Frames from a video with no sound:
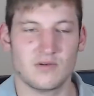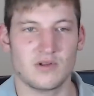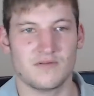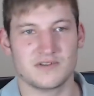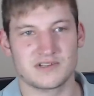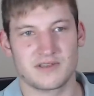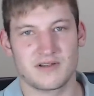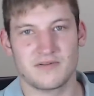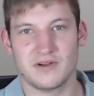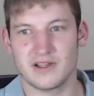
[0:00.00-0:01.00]
over South
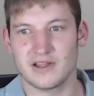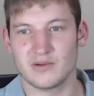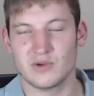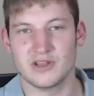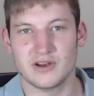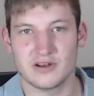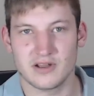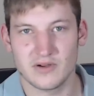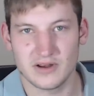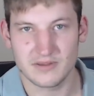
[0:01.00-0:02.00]
Africa, and we didn't
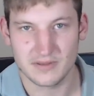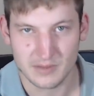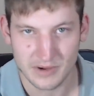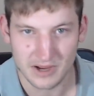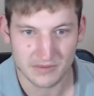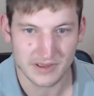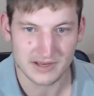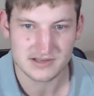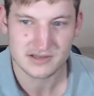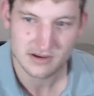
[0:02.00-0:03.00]
know anything about
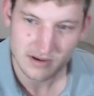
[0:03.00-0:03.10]
that.